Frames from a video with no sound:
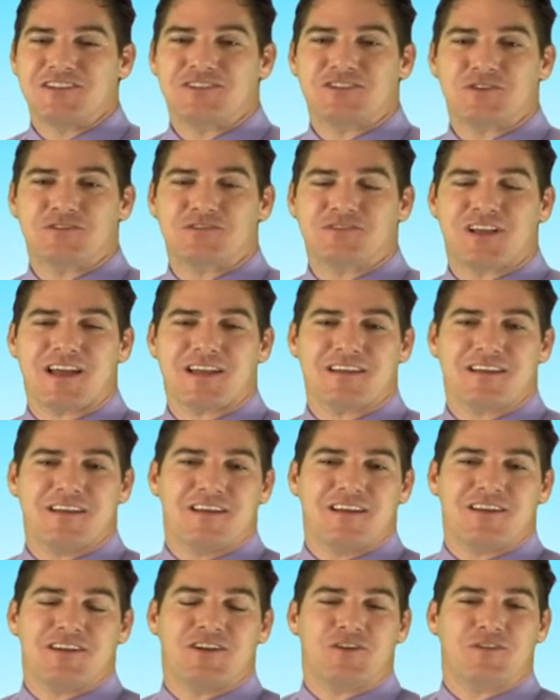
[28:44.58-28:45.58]
So it's like,
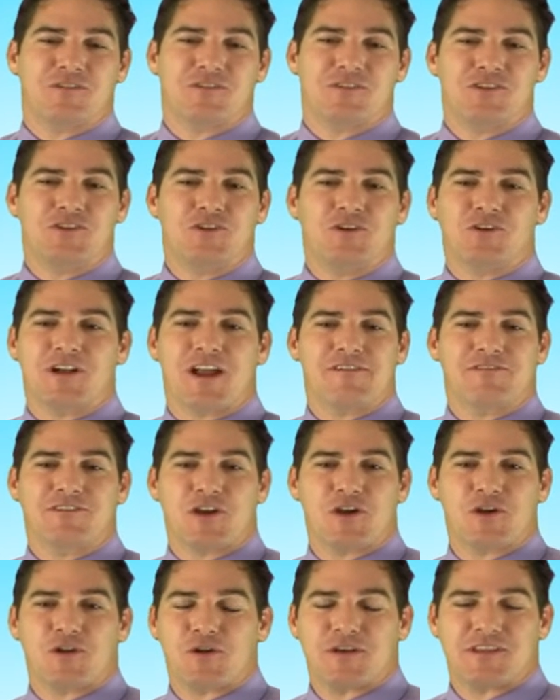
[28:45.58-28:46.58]
you don't ever
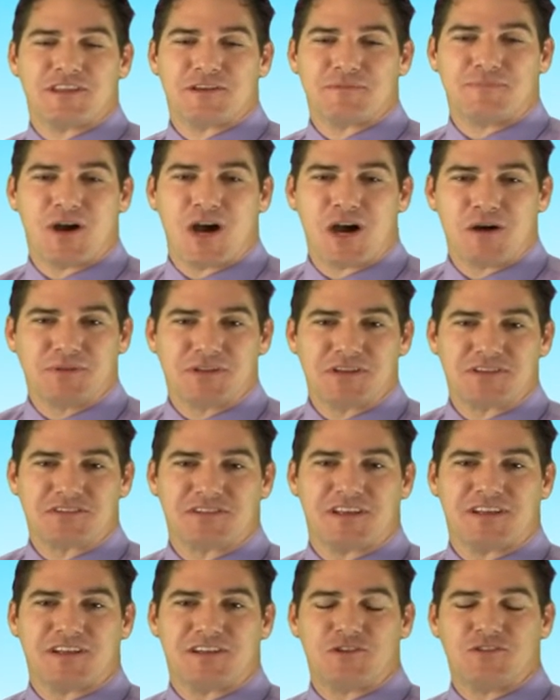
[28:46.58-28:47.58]
go to the
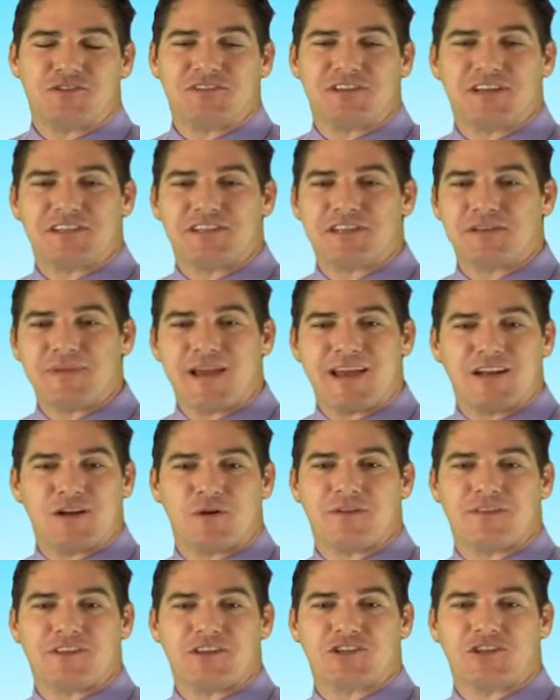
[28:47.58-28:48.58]
Publix and you see a
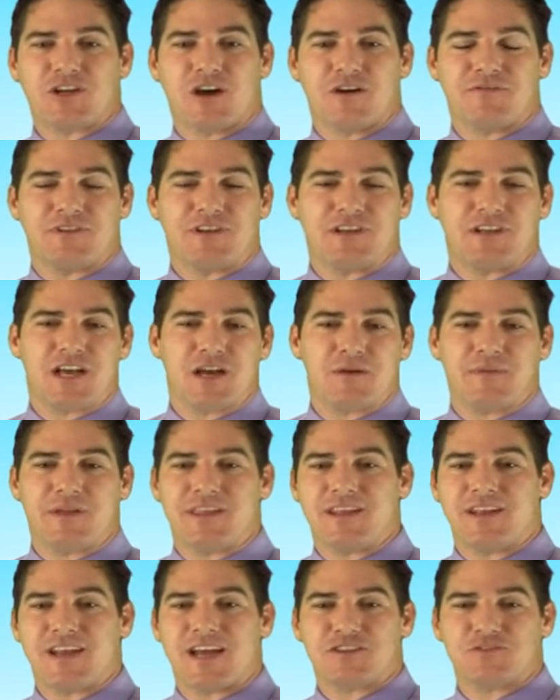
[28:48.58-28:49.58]
tomato on the shelf and you come
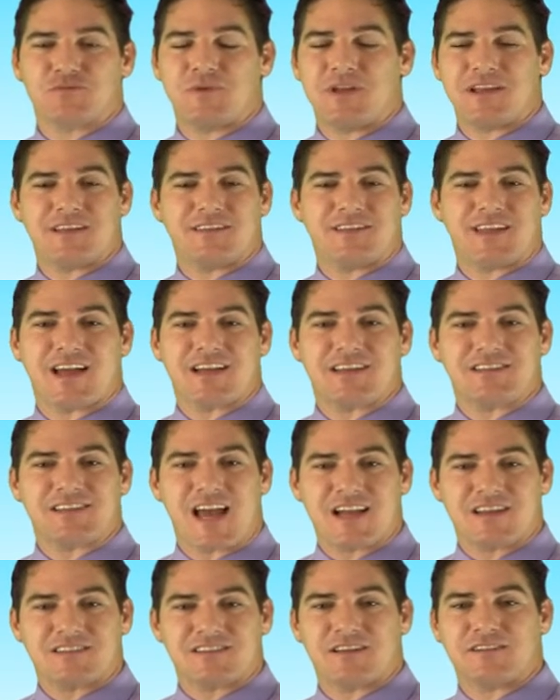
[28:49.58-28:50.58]
in the next week and that
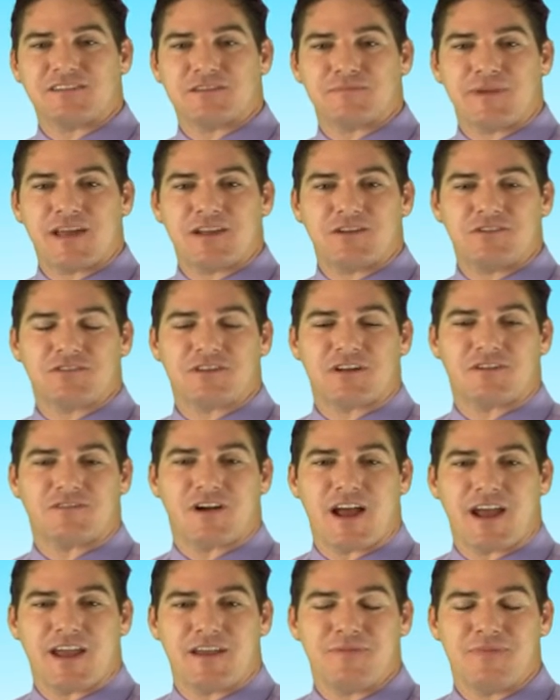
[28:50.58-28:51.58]
exact same tomato's there,
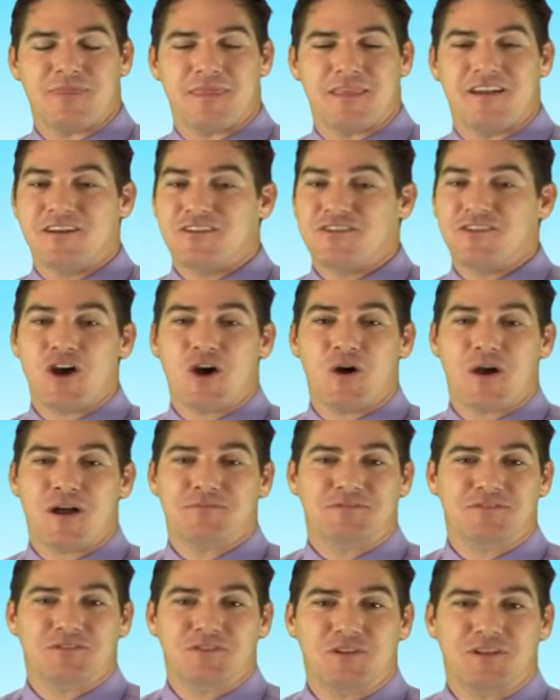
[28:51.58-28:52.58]
right? No,
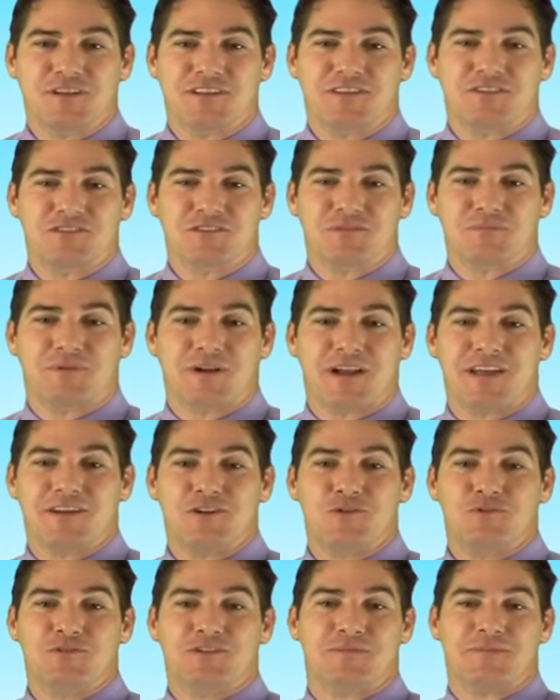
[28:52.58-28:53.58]
absolutely. There's a brand
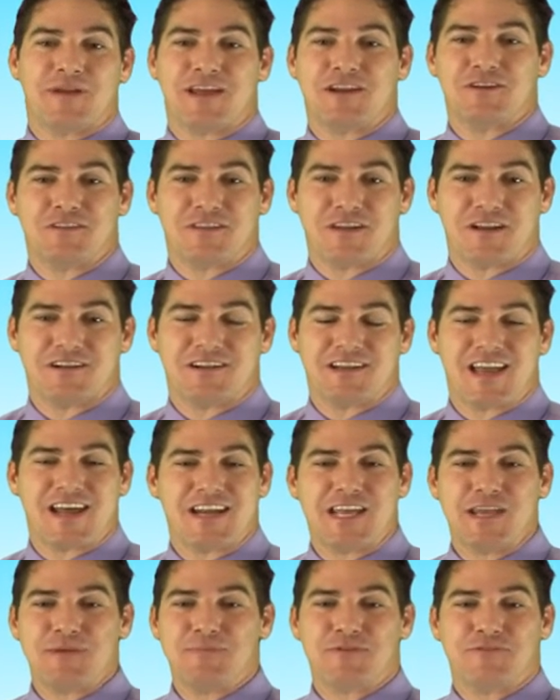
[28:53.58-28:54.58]
new tomato there. You got
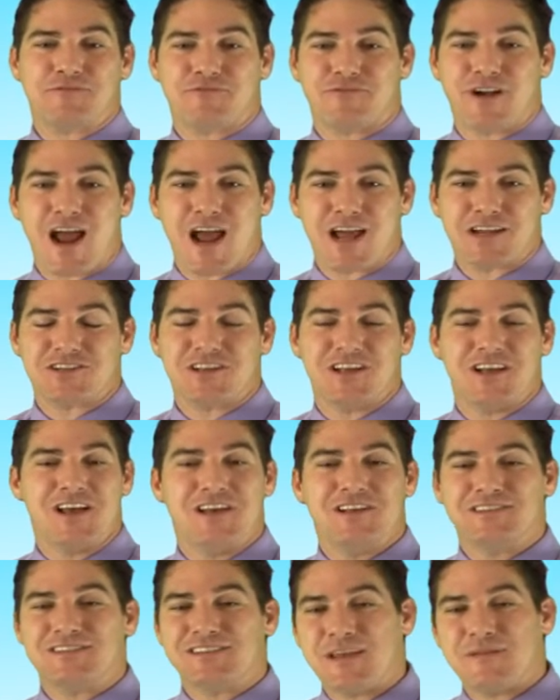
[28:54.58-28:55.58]
to keep it fresh.
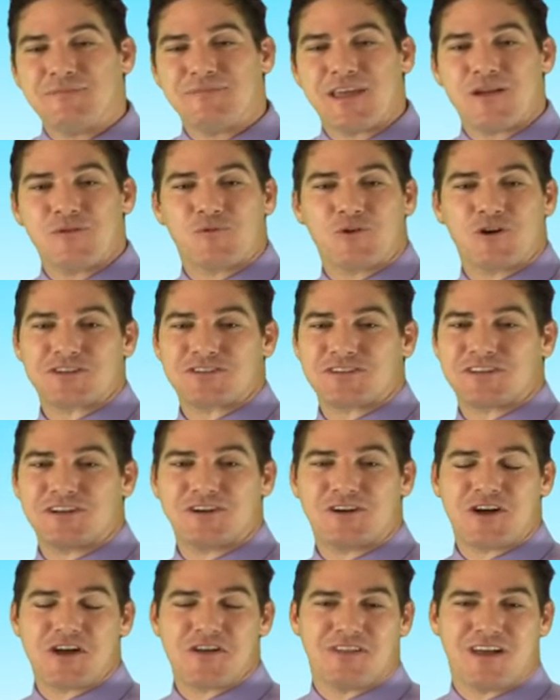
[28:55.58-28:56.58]
Same thing works
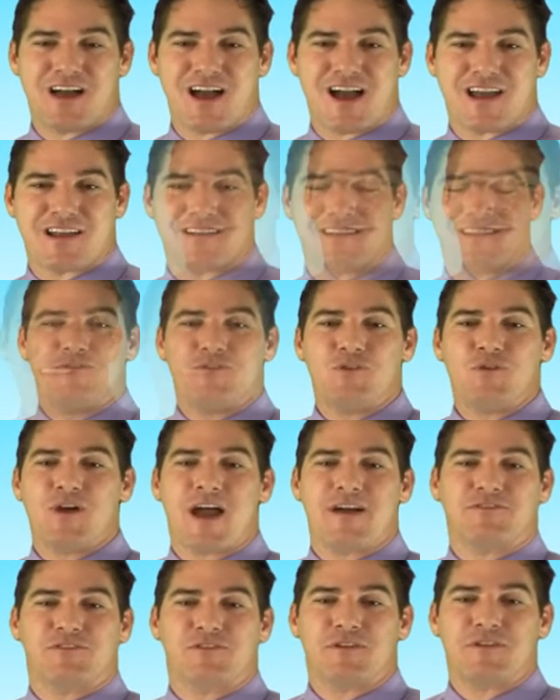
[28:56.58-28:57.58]
here online. If you
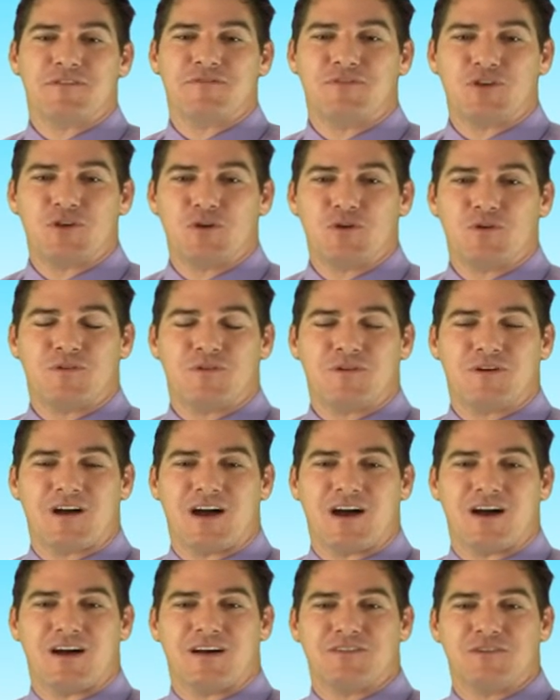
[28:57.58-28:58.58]
have a review
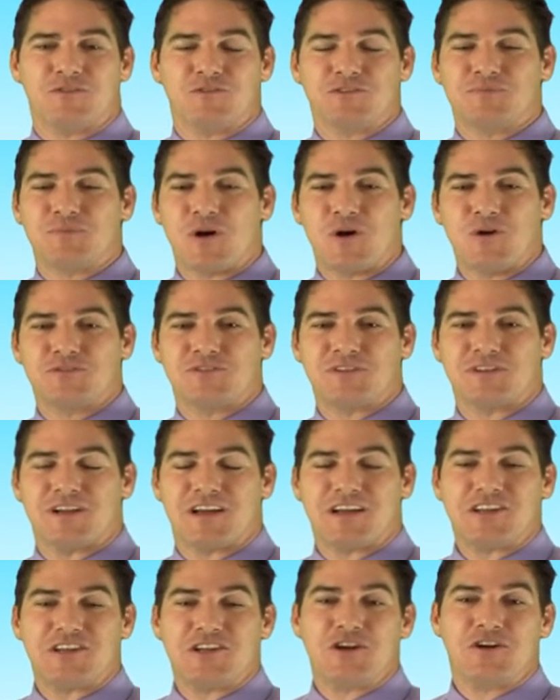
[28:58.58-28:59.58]
that was posted
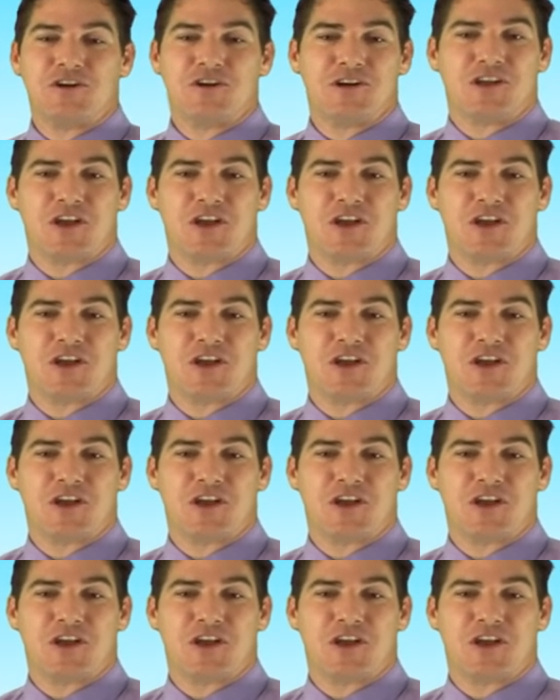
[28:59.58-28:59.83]
a year